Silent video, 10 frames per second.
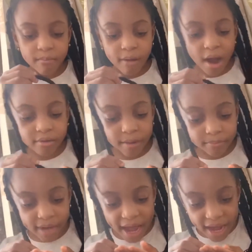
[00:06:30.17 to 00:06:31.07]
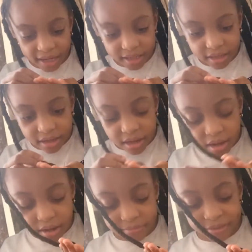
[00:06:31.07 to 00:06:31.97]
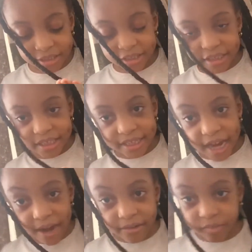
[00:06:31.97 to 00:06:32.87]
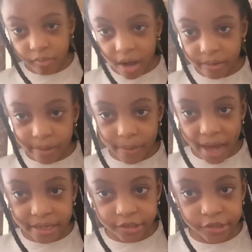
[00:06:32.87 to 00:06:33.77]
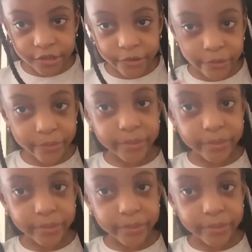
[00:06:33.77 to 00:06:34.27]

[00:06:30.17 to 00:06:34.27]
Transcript: brown and black. Um, she's hair is brown and black too.